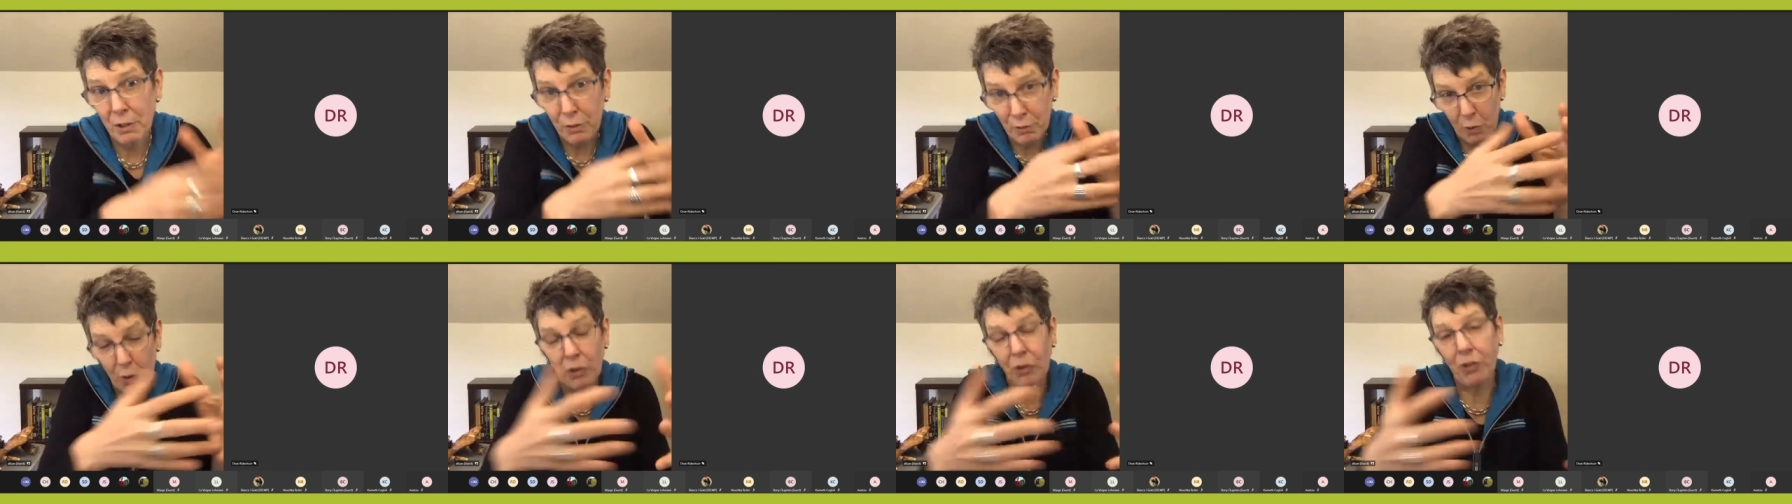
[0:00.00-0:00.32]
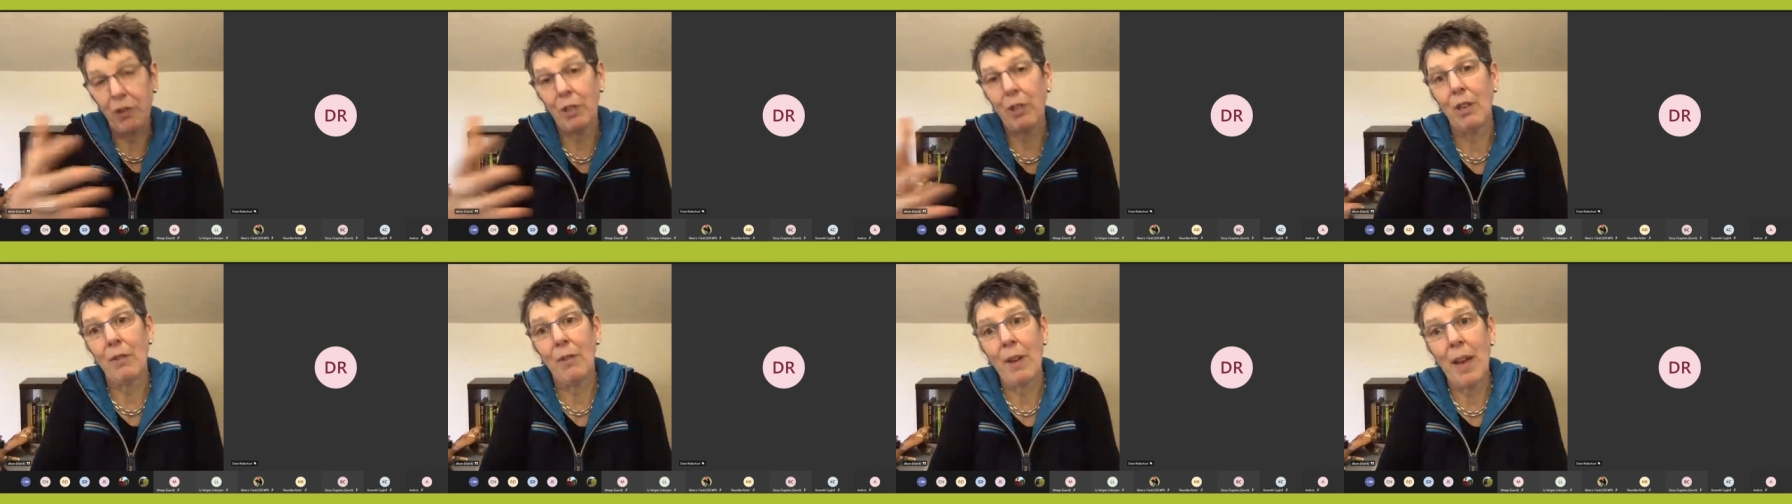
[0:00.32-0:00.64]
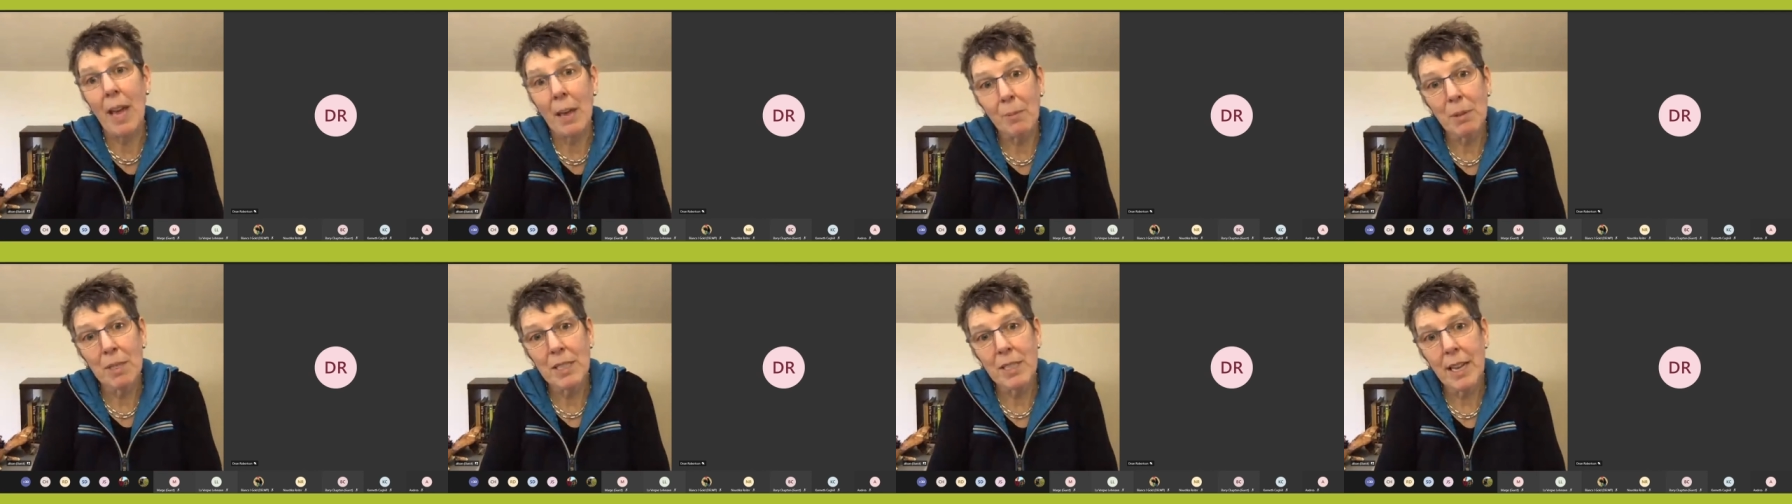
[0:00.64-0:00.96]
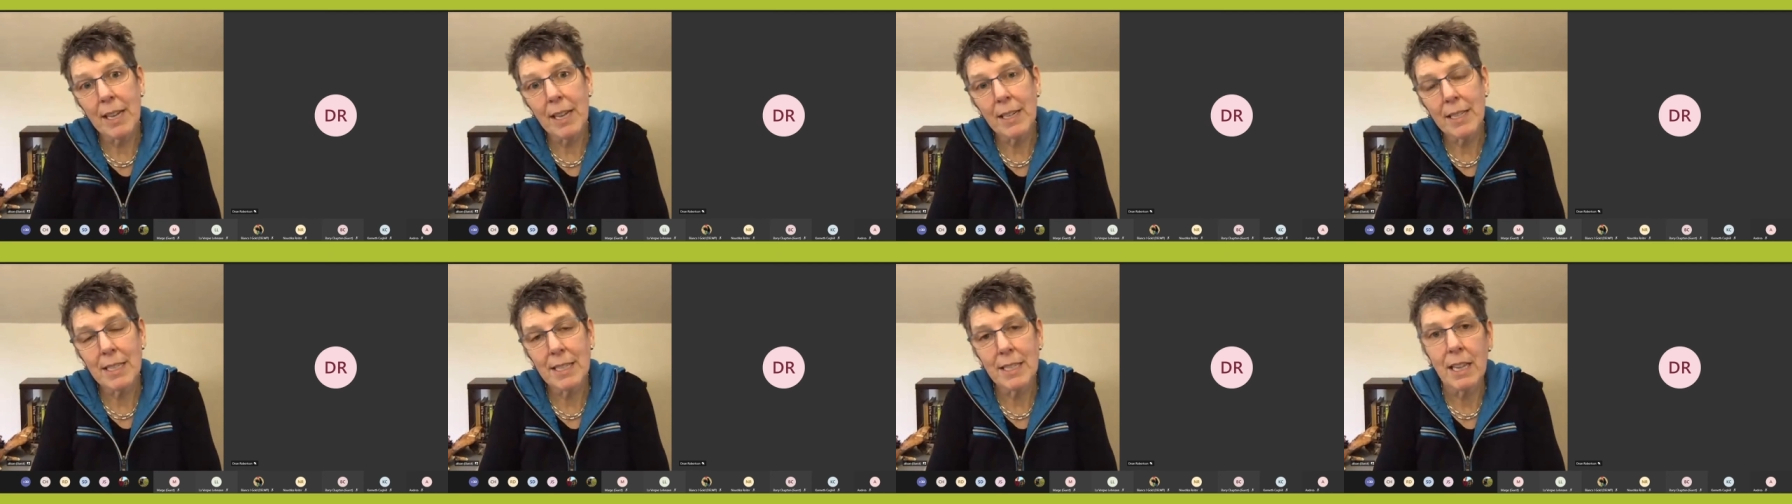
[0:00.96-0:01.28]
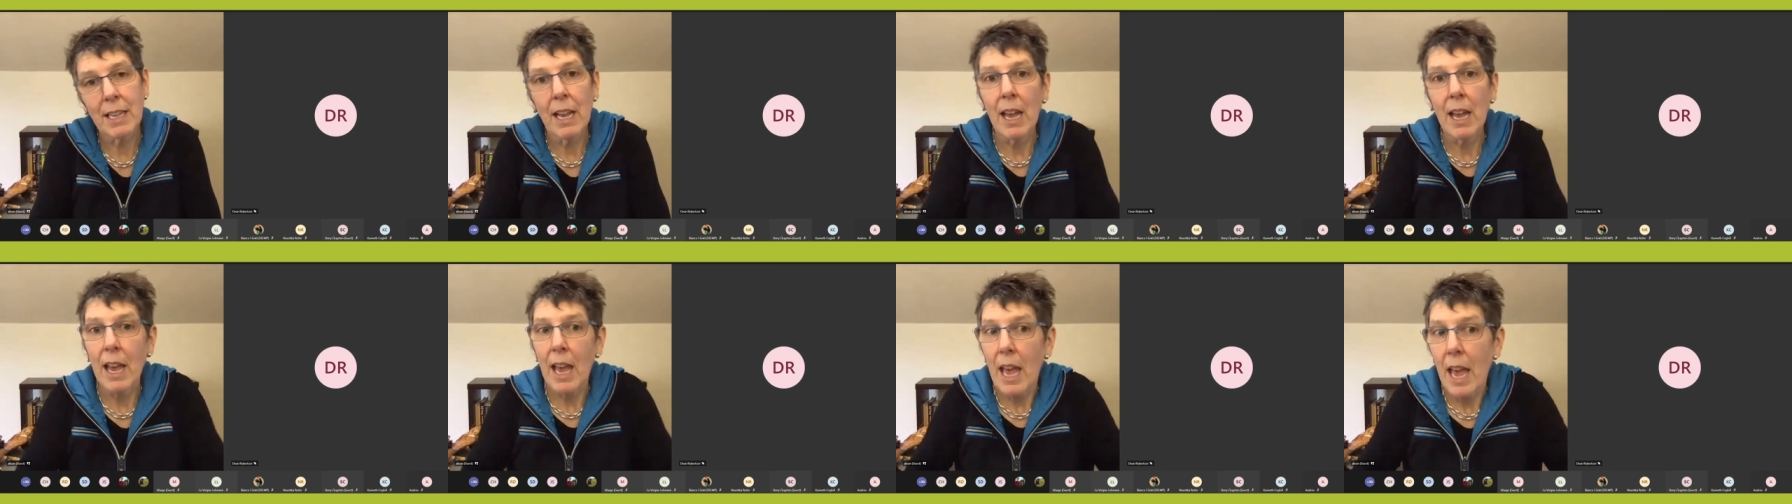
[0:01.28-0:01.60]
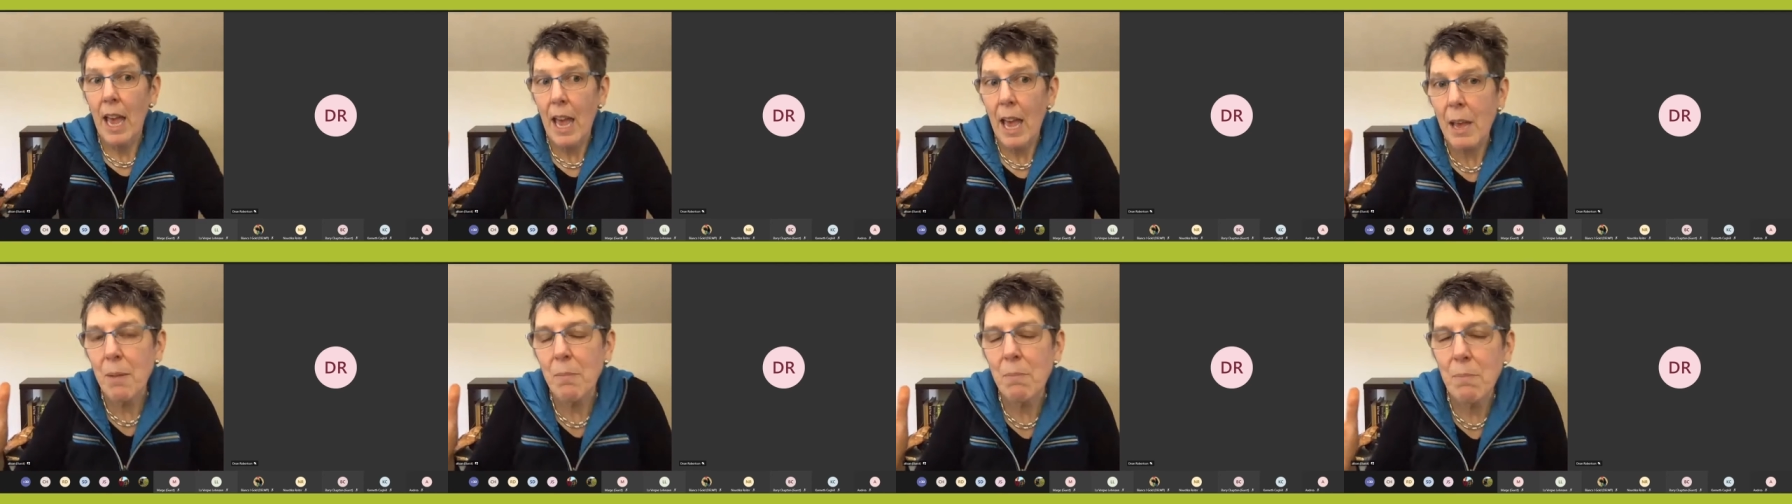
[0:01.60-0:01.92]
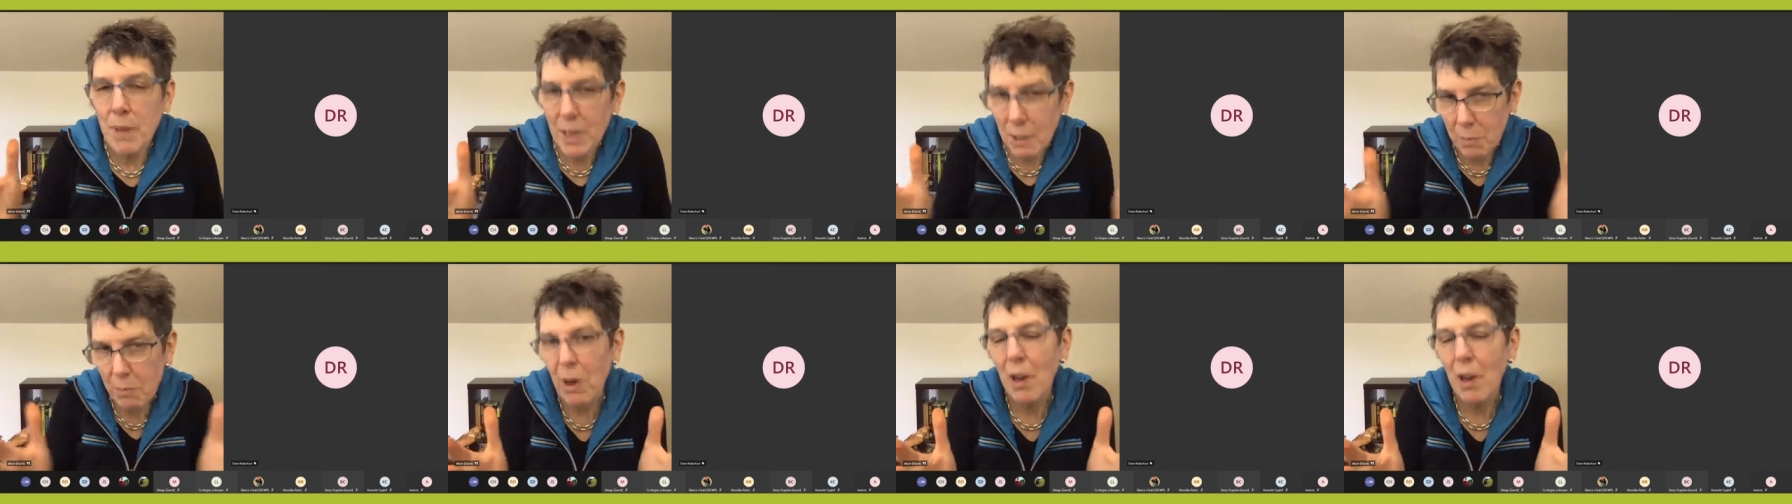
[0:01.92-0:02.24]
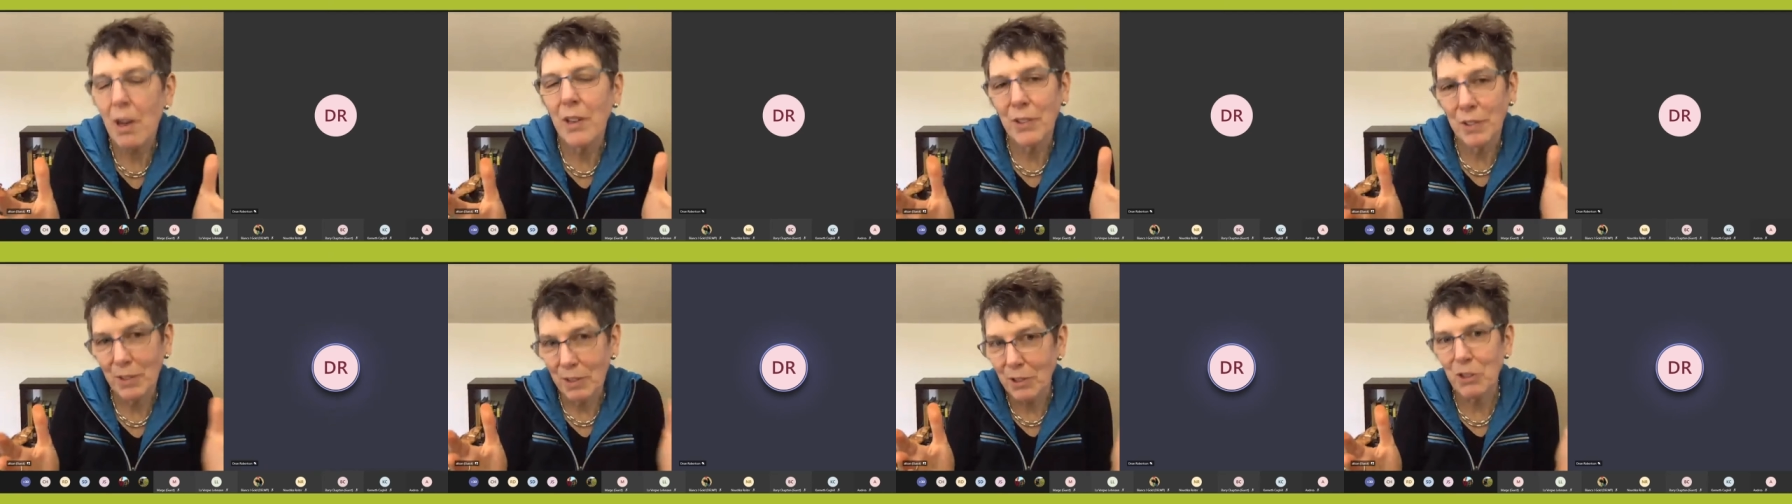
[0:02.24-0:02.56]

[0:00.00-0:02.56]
the diversity of habitats, and minimize